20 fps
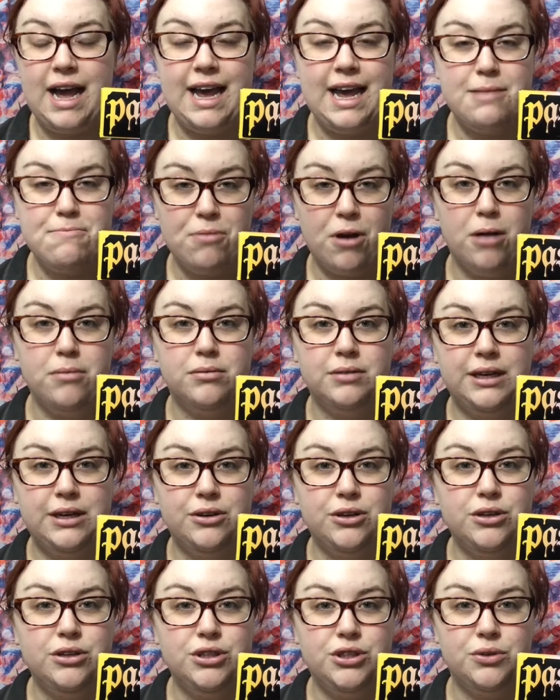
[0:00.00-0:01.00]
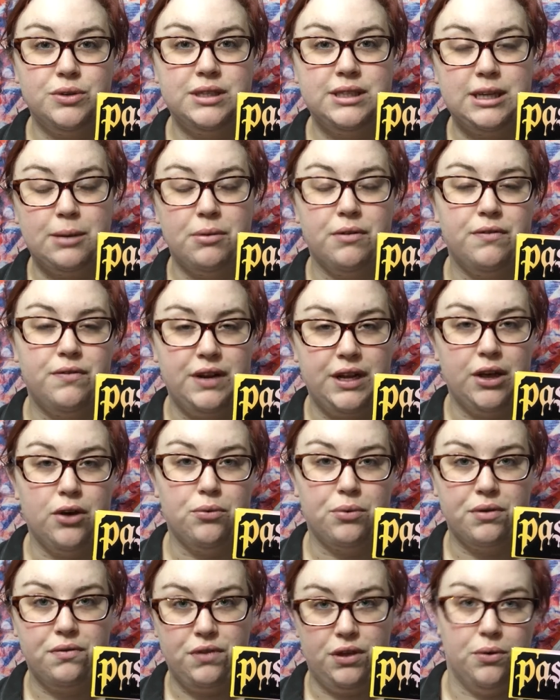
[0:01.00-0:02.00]
I am probably going to do a separate video
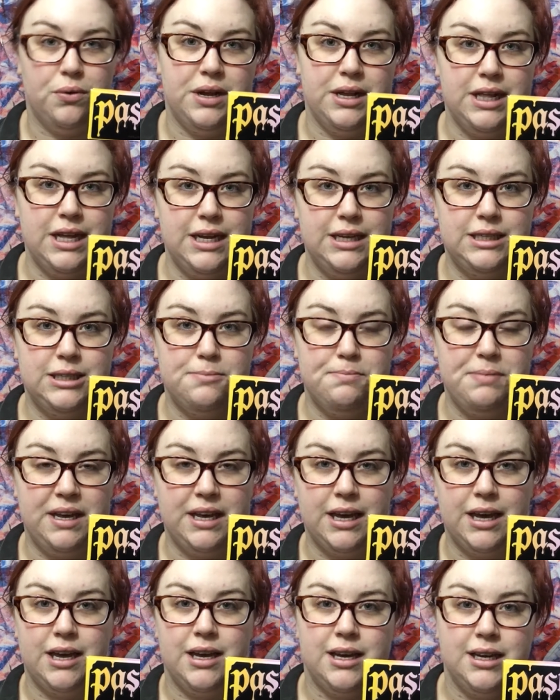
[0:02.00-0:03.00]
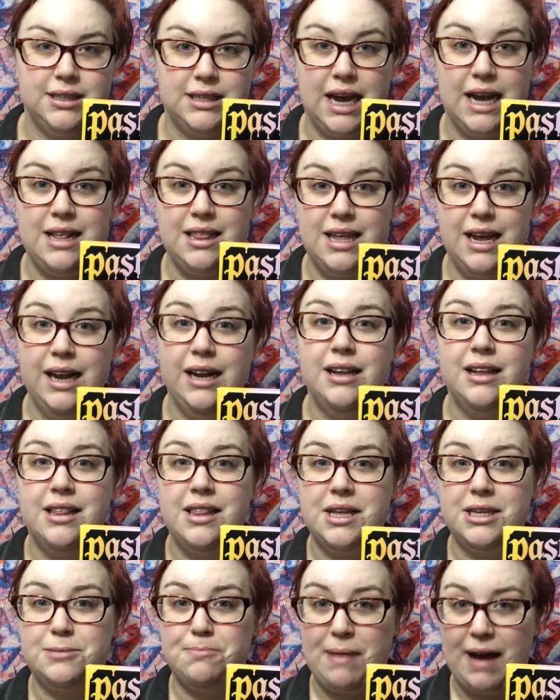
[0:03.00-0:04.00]
reviewing this because I think
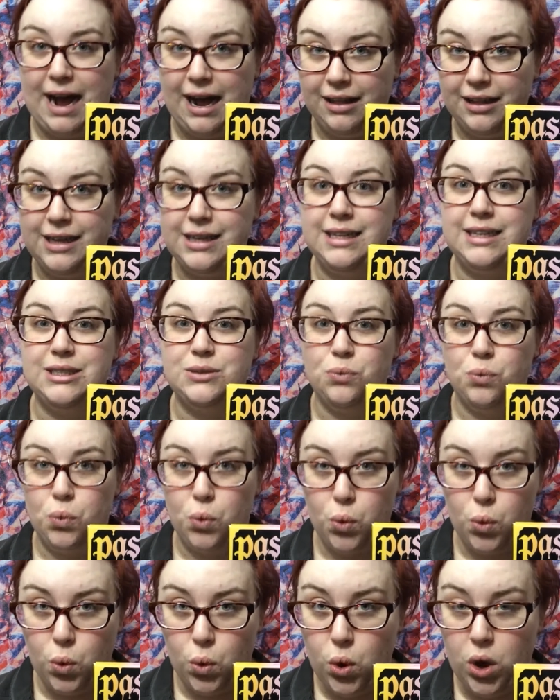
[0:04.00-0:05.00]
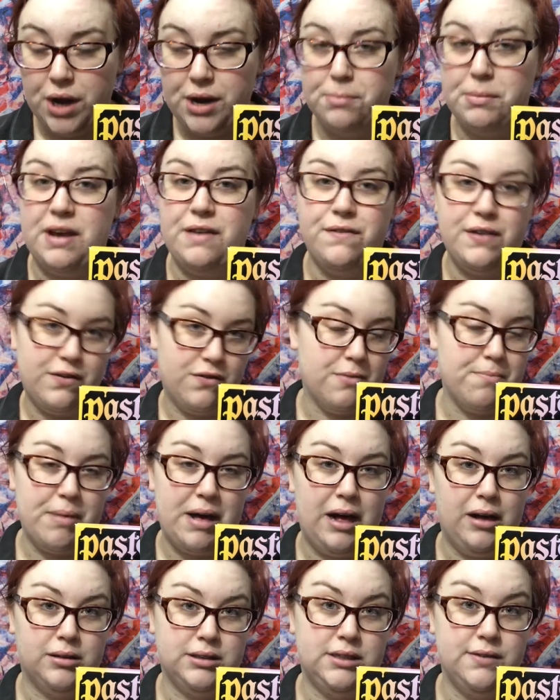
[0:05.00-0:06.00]
this palette is one of my favorite
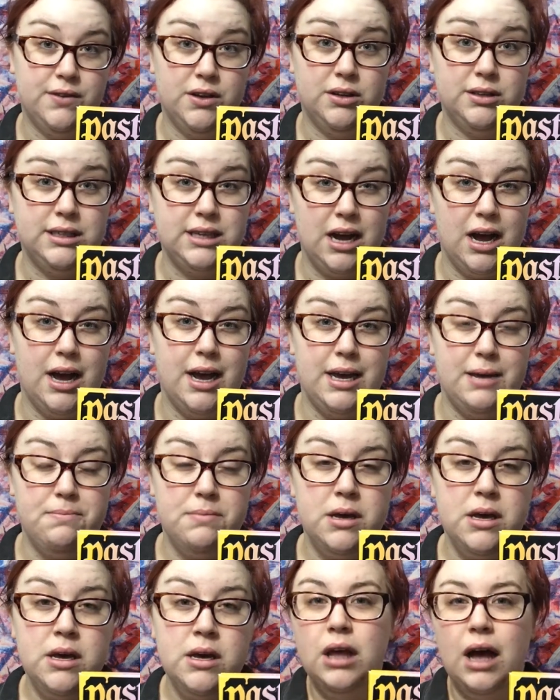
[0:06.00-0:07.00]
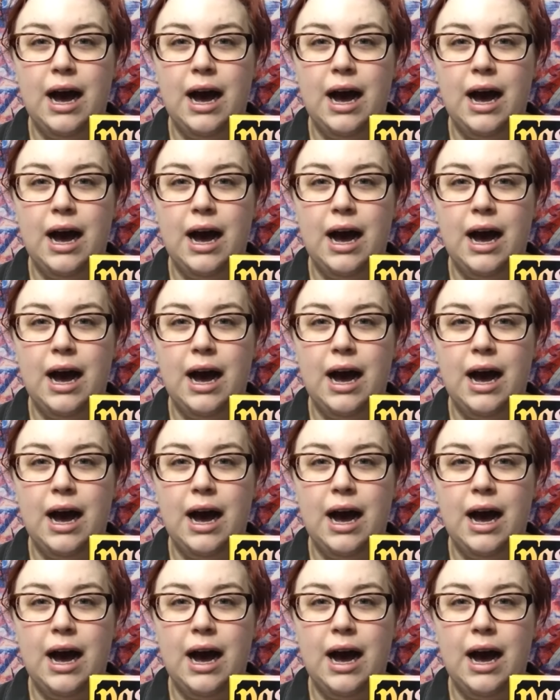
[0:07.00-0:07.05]
palettes of all time.